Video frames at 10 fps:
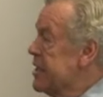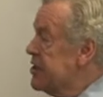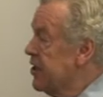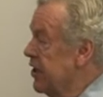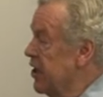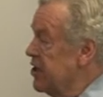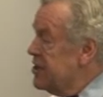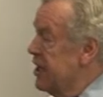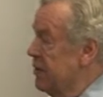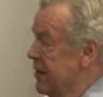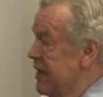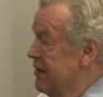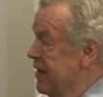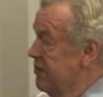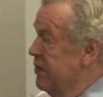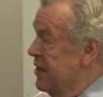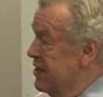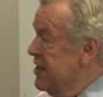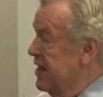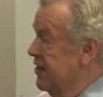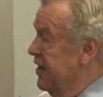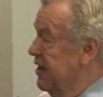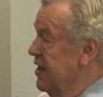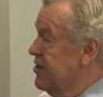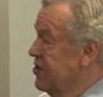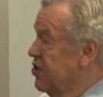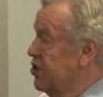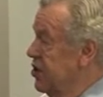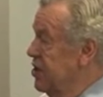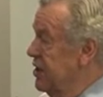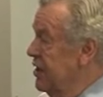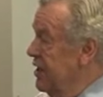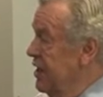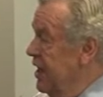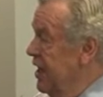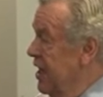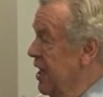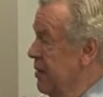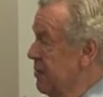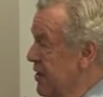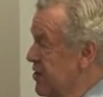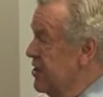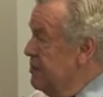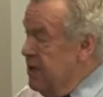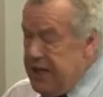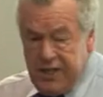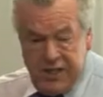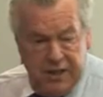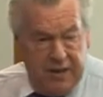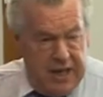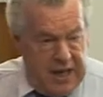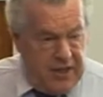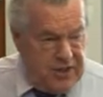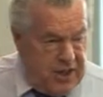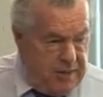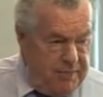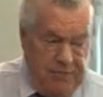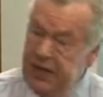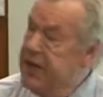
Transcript: So you notice, like where there's anything that's good, that stimulates an enzyme,